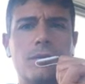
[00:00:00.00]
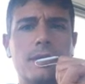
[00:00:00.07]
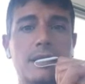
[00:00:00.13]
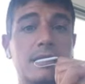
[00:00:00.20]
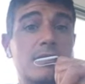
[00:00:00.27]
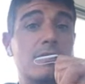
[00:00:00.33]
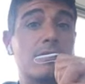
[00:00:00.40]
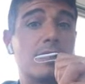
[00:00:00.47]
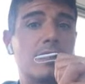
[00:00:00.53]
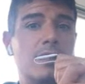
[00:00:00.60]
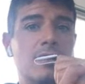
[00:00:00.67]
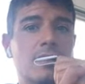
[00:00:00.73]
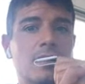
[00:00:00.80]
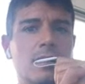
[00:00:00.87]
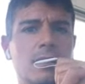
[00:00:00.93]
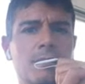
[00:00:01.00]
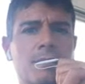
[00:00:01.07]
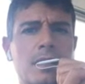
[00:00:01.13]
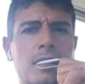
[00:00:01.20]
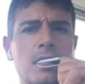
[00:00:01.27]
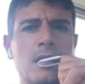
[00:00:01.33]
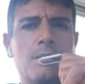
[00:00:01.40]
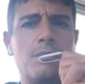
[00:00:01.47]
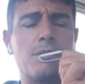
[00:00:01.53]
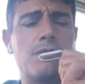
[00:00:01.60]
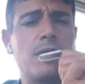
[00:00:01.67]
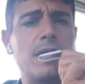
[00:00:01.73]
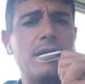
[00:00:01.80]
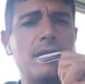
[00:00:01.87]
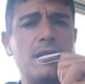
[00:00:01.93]
external
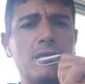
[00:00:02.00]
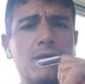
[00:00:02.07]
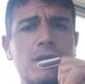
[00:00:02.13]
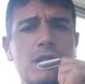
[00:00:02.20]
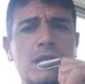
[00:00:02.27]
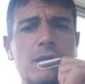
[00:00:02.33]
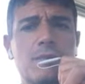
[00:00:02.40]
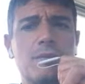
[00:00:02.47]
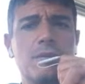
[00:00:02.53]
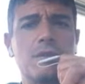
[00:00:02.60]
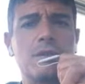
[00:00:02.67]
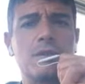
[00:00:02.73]
providers, for example.